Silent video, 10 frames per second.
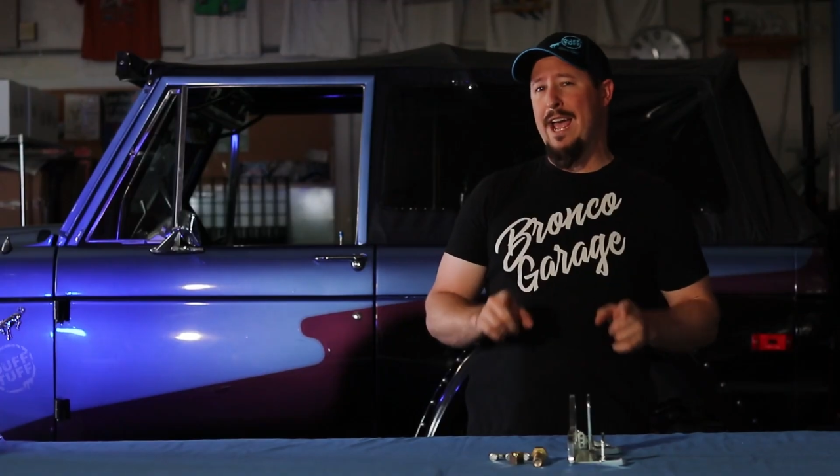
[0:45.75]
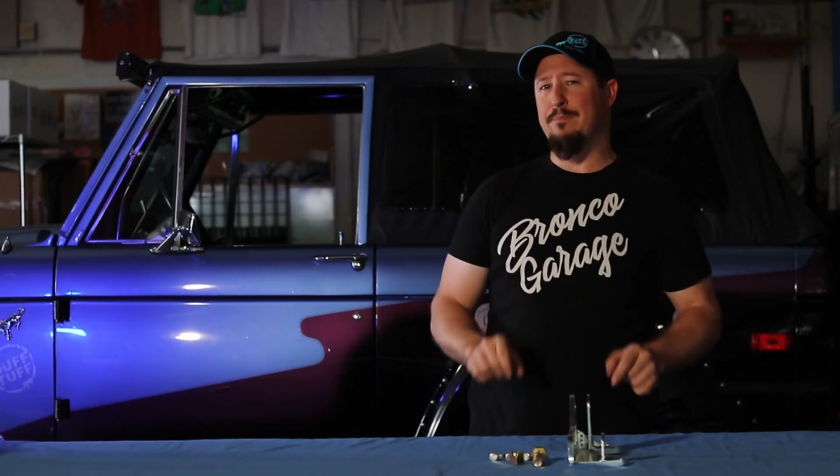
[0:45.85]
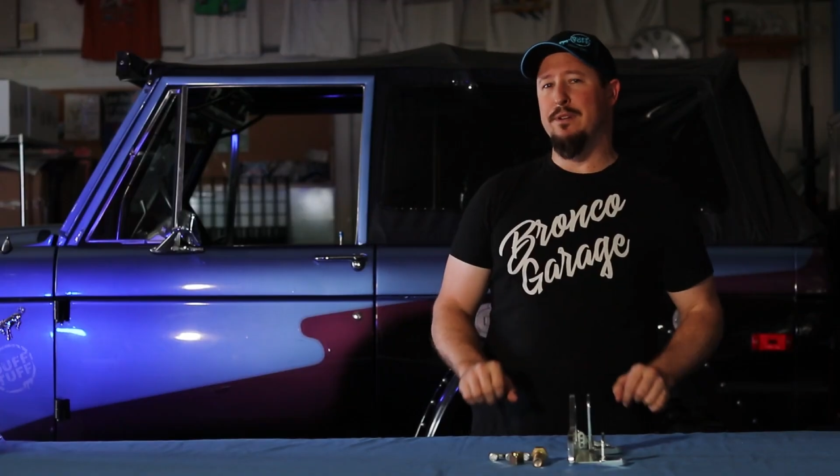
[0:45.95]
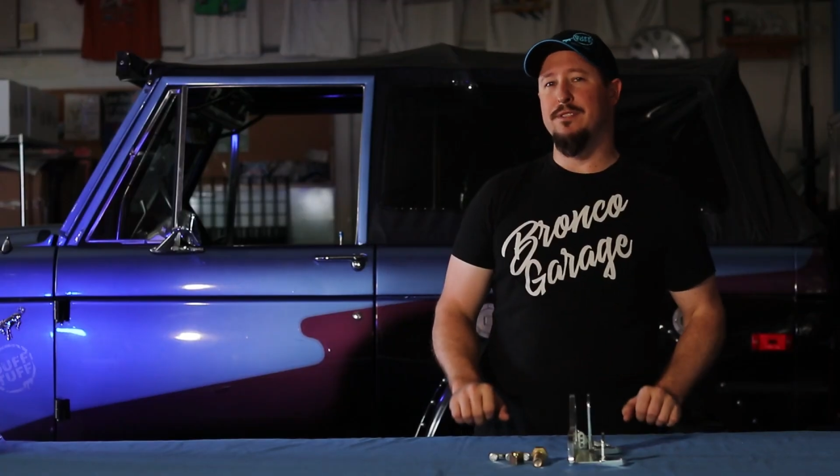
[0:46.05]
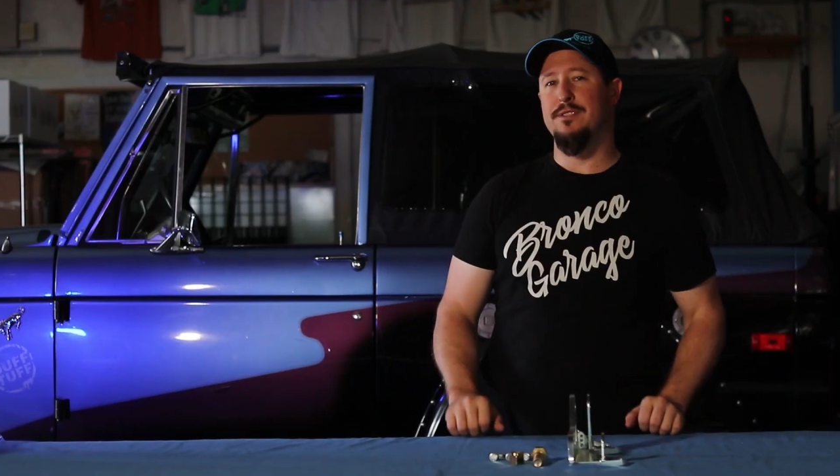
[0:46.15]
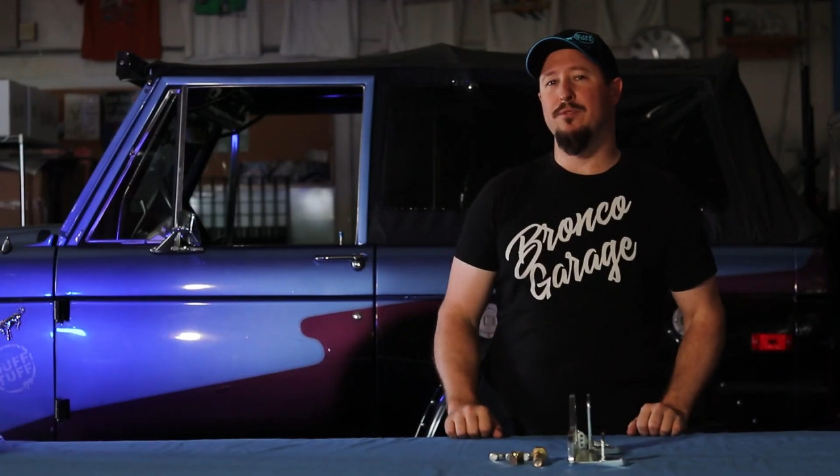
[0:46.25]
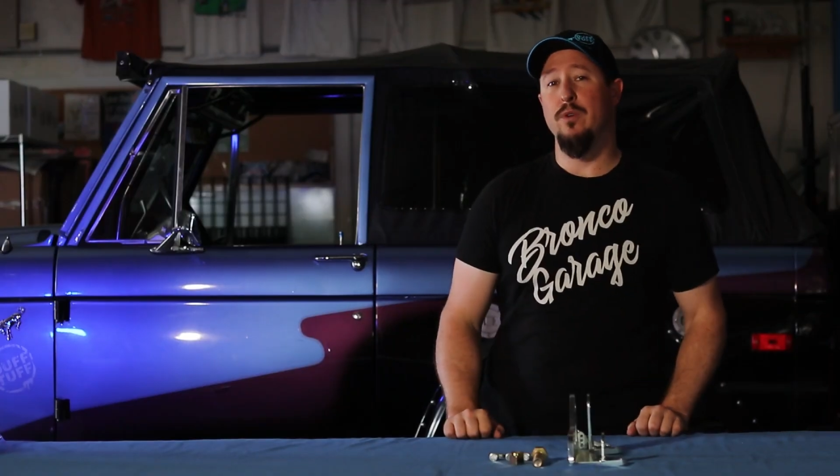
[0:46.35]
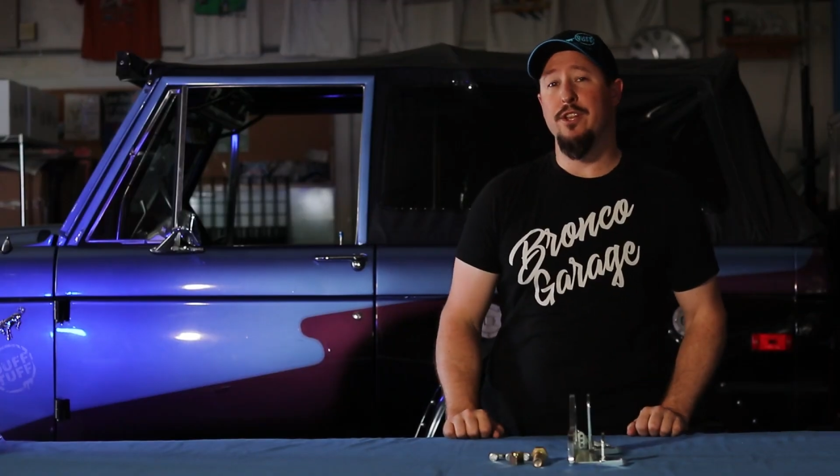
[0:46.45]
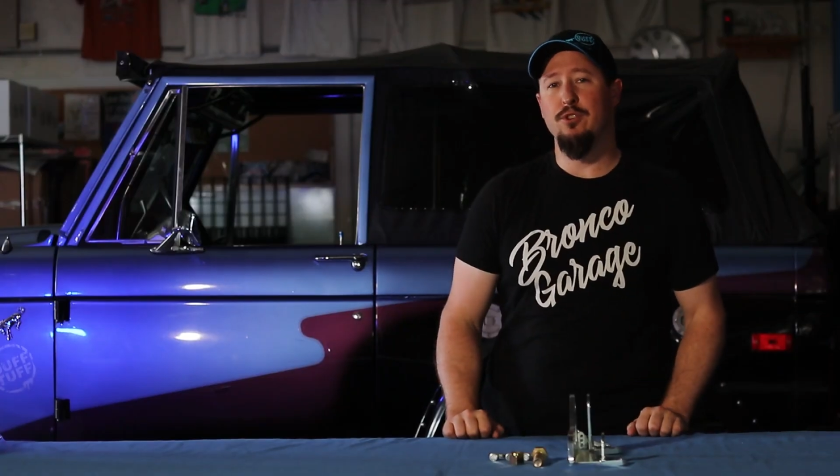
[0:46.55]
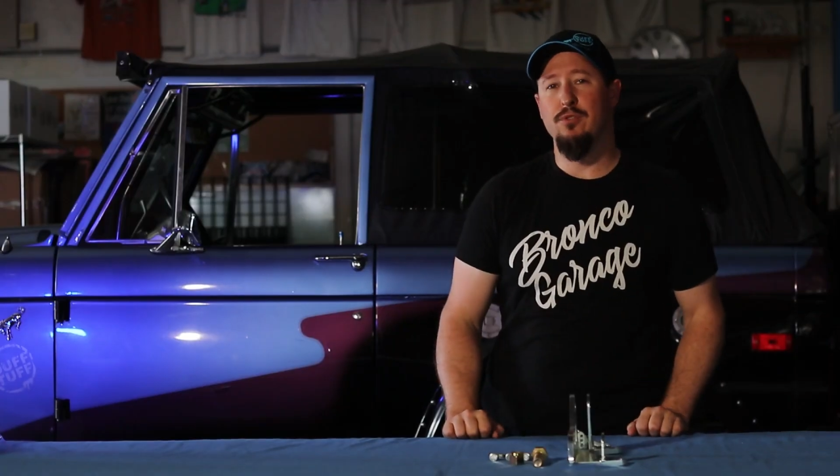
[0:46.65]
happens
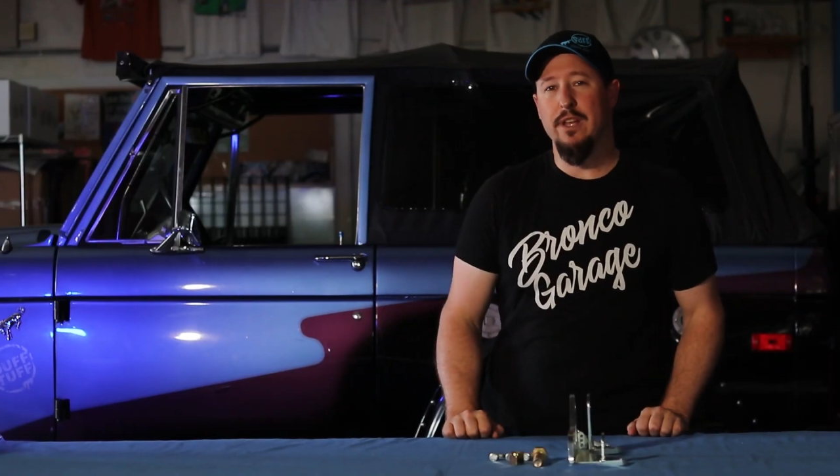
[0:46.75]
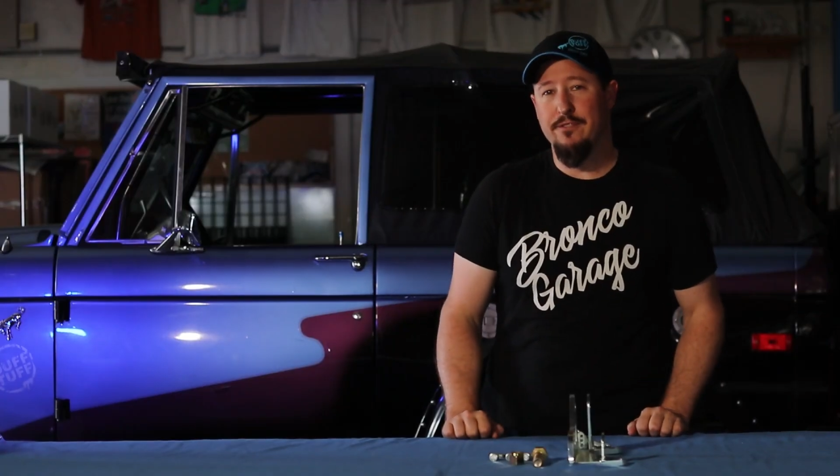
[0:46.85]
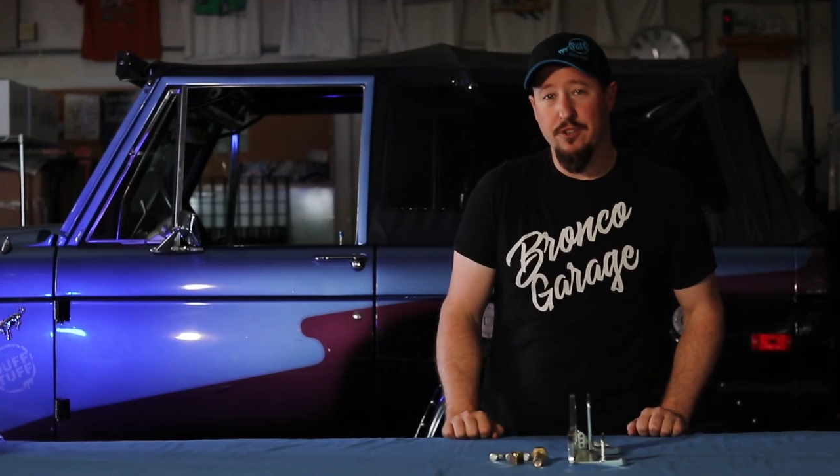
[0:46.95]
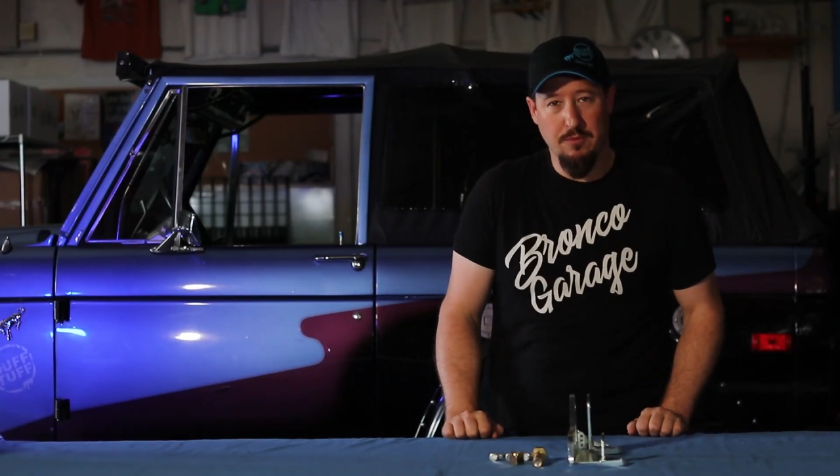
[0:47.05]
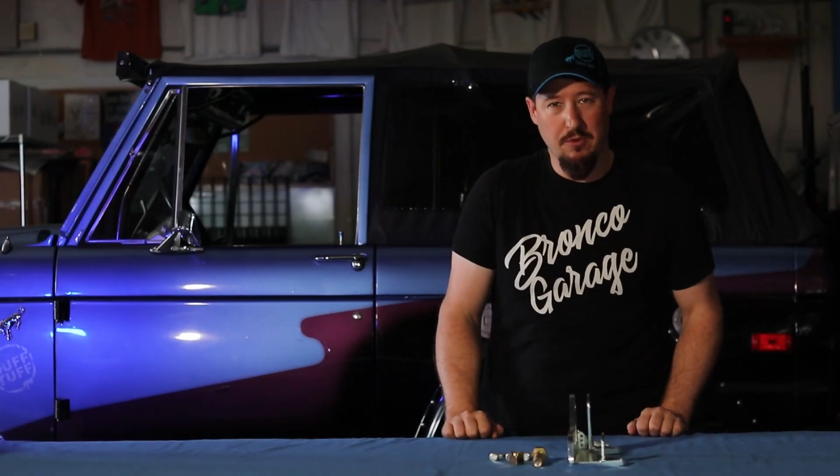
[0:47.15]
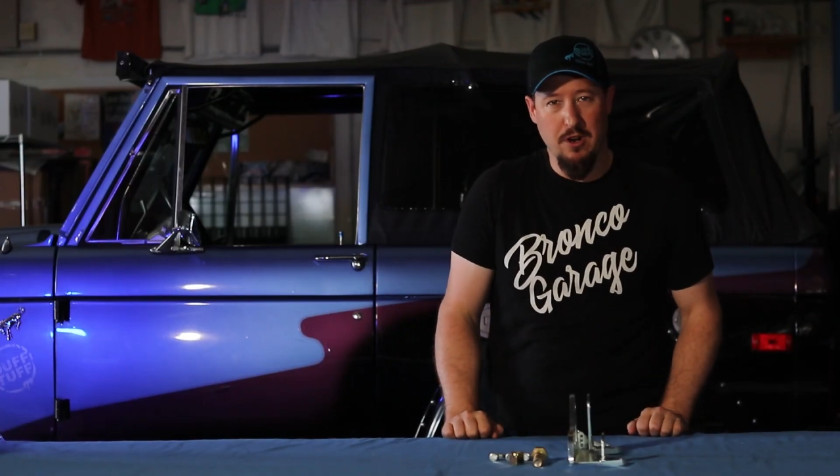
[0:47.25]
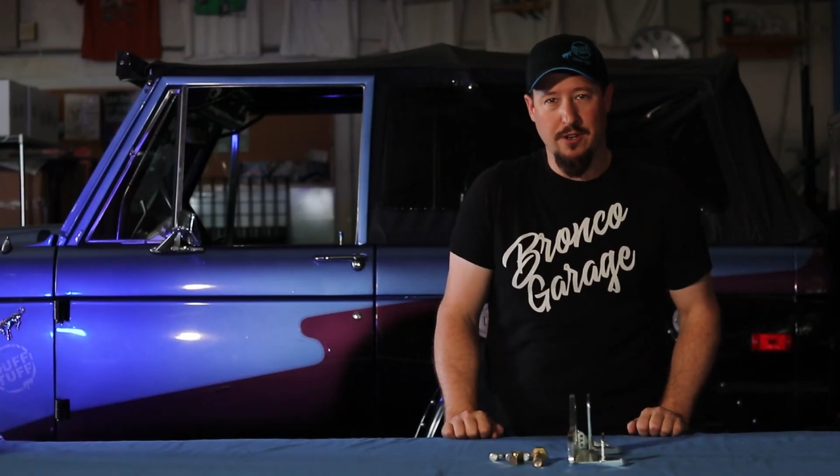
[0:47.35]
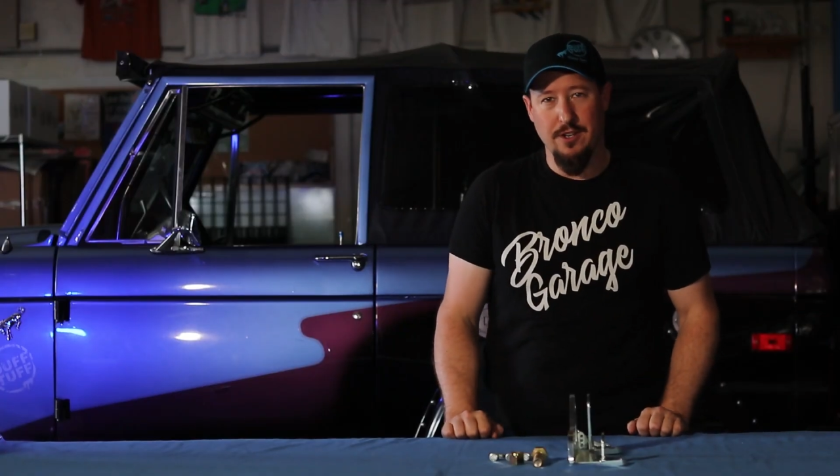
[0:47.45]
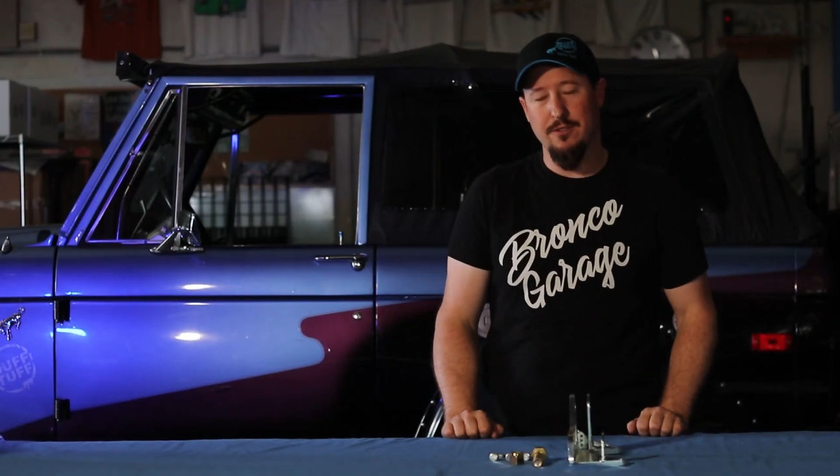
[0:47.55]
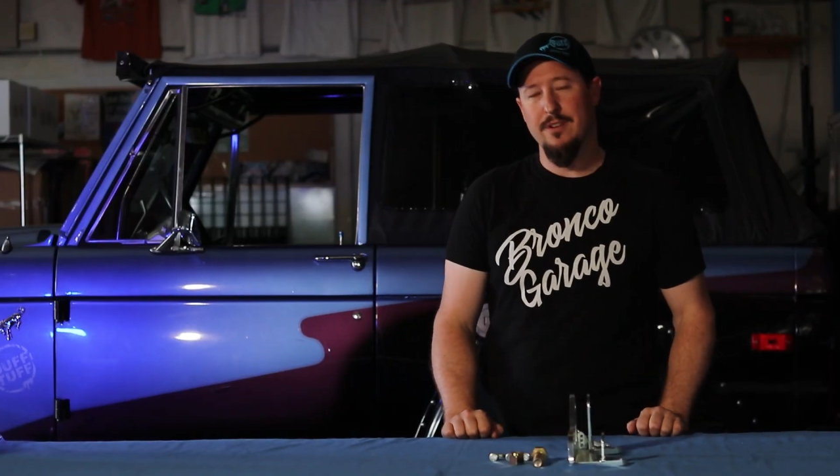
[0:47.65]
when you lift your
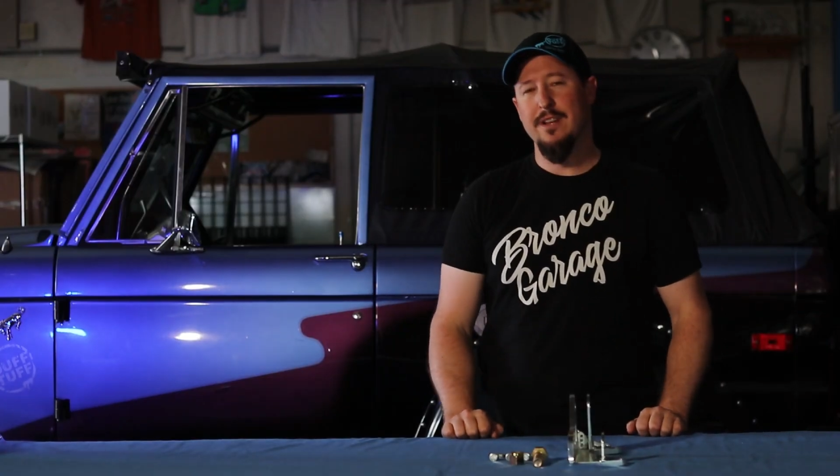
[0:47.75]
Bronco?